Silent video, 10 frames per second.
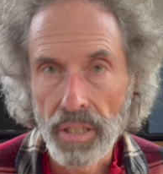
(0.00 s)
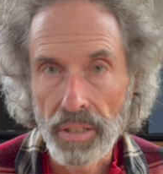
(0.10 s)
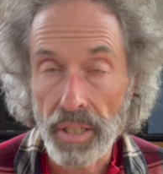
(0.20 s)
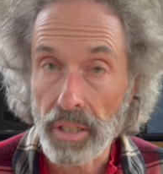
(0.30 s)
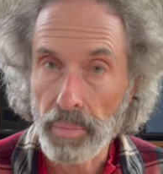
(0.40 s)

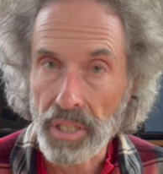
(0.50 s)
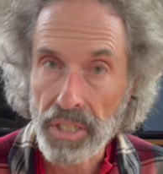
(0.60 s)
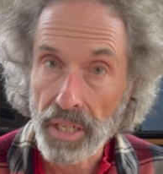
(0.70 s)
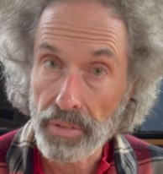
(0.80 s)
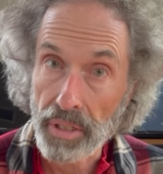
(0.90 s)
They can make
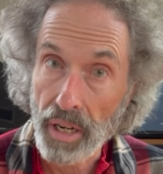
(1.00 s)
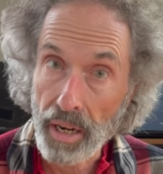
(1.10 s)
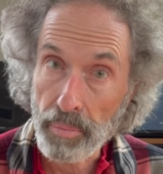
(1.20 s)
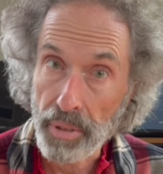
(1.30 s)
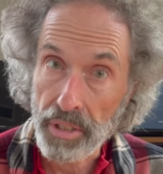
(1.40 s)
sound at
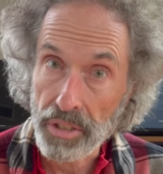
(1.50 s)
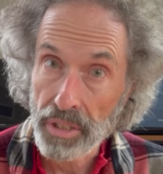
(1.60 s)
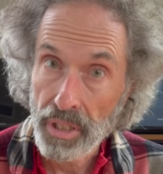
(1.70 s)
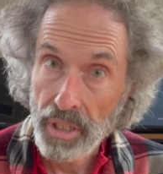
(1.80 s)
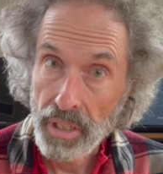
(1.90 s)
high
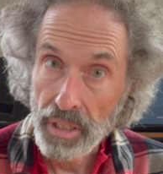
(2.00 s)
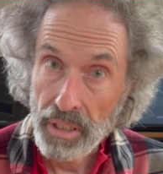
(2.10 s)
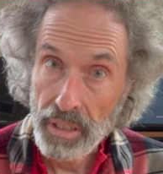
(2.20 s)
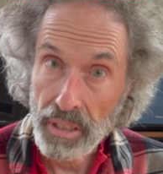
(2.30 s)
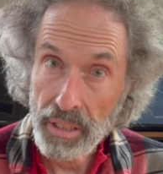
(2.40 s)
pitch,
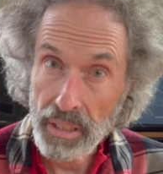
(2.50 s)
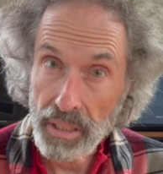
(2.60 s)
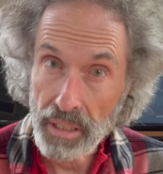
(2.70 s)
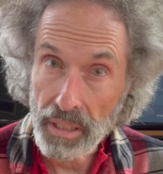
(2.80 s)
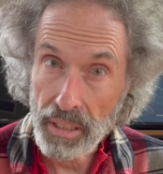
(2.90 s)

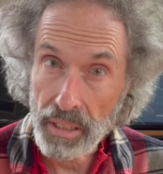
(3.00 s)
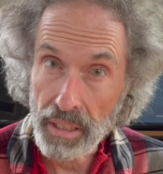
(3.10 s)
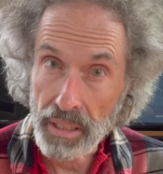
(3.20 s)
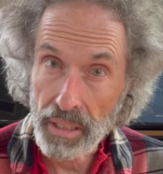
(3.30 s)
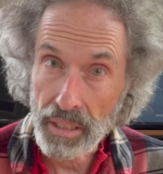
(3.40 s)

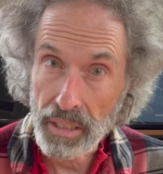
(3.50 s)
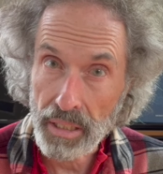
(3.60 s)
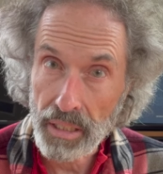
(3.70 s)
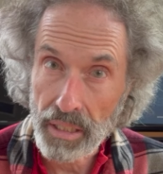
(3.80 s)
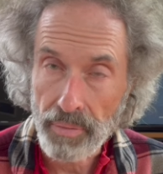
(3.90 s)

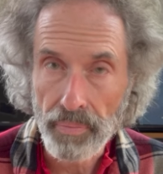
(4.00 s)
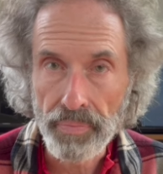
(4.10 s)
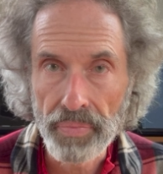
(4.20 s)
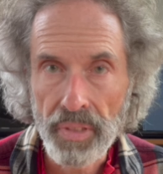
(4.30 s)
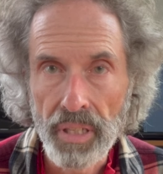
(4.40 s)
ee.
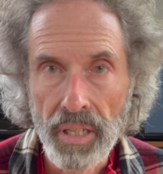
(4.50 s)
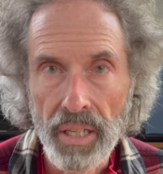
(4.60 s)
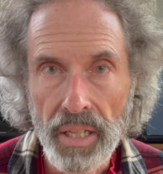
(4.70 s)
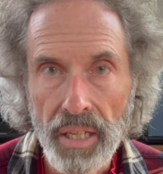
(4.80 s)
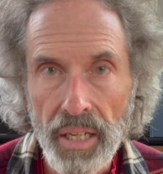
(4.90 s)

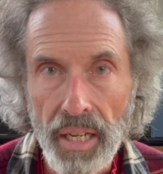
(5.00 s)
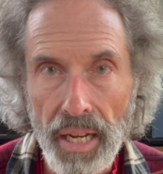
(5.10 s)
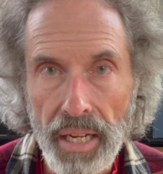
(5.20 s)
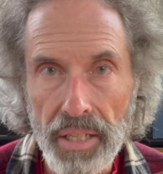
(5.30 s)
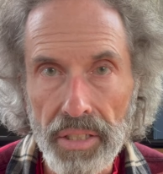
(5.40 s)

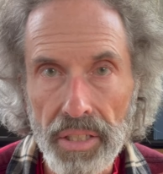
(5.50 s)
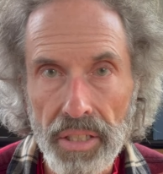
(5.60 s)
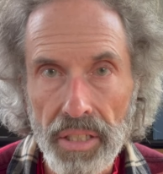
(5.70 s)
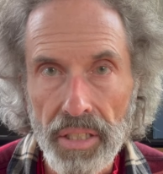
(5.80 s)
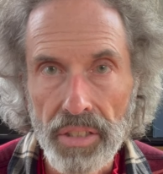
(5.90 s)
And
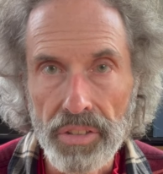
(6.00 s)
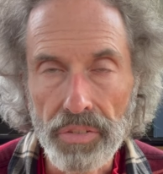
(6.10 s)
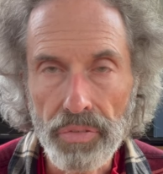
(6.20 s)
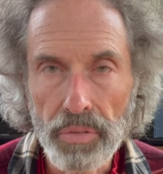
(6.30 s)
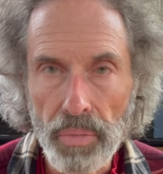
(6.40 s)

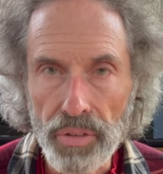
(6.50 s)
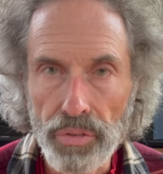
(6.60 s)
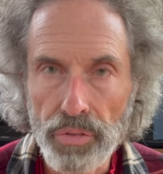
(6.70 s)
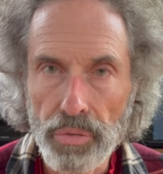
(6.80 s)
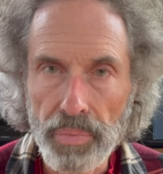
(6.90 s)
different
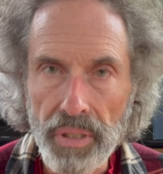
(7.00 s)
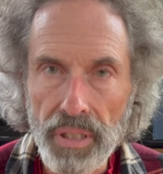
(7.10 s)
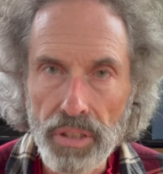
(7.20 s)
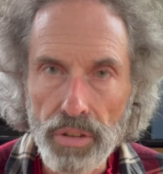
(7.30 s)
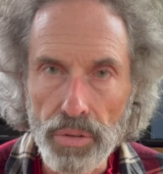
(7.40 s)
muscles are
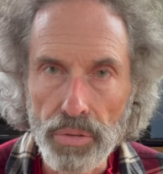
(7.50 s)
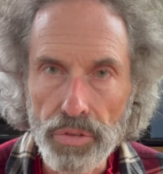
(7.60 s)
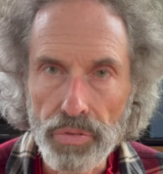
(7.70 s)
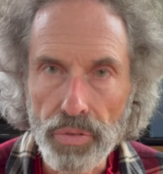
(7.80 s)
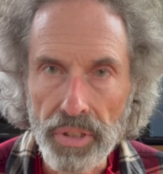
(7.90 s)
being
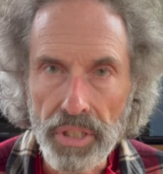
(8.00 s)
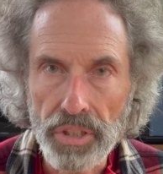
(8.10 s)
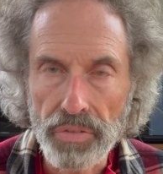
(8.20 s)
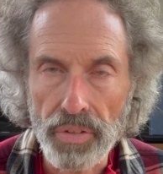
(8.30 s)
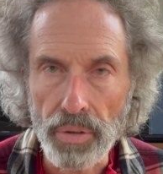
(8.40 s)
used for
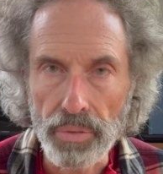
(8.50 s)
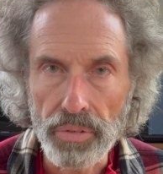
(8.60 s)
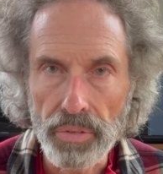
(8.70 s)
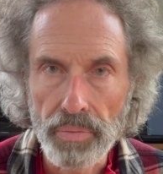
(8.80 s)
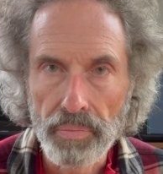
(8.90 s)
each of
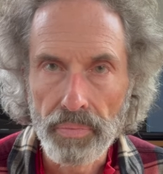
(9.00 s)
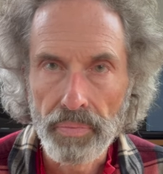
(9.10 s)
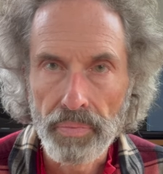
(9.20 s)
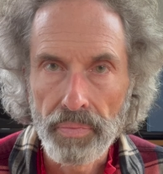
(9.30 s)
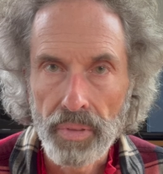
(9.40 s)
those.
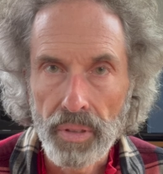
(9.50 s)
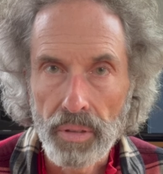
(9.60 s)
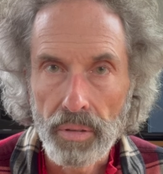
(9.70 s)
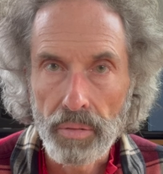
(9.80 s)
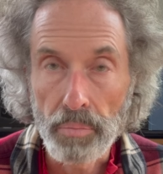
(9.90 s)

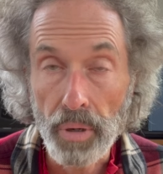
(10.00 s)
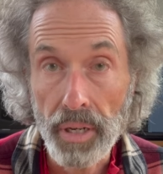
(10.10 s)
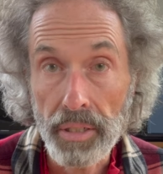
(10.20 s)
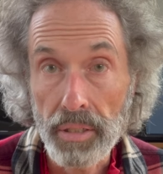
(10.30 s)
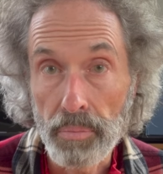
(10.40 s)

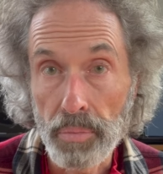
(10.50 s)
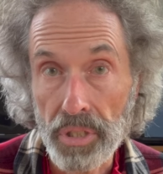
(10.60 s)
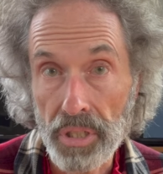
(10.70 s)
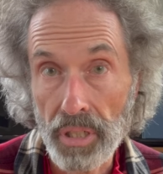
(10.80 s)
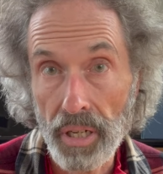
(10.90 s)
But
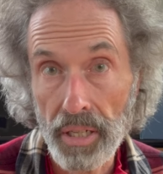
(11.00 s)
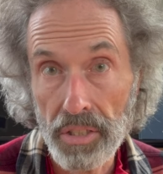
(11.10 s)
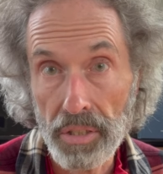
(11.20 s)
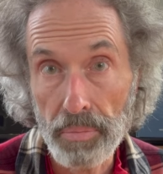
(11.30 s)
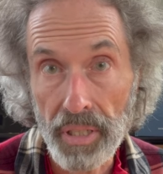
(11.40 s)

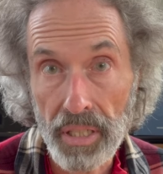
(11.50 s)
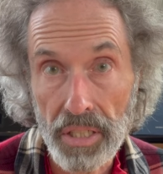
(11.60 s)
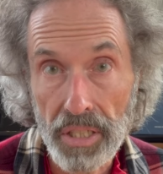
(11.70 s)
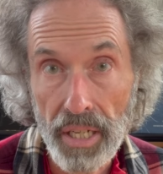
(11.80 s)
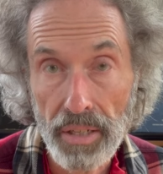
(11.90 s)
besides
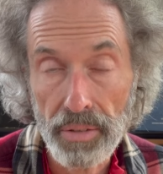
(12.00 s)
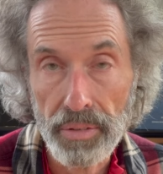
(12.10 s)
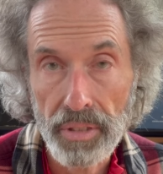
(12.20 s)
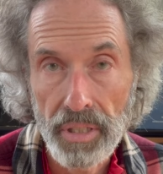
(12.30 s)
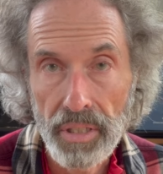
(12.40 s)
making
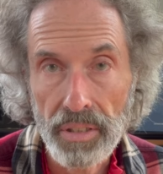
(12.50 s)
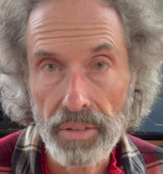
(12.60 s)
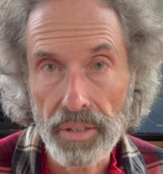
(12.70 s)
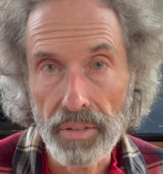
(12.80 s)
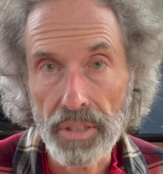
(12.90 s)
sound, the
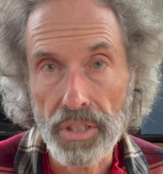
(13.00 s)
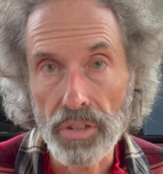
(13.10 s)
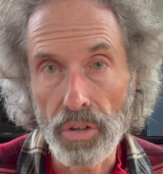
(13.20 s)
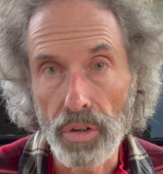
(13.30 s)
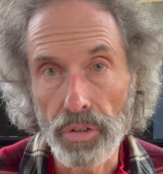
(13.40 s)
larynx
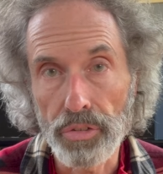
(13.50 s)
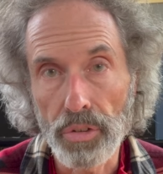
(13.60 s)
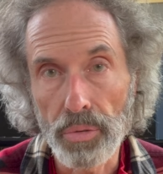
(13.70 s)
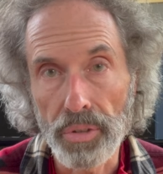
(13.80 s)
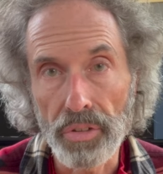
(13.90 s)

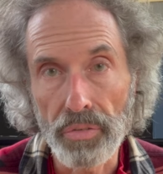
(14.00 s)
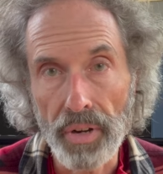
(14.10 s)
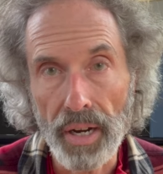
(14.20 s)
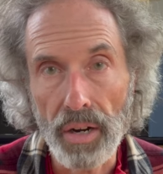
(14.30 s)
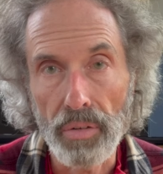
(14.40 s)
also is a
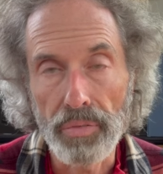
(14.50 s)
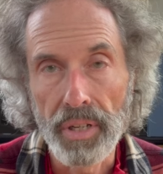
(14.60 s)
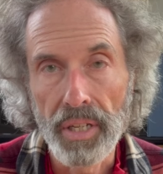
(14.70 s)
valve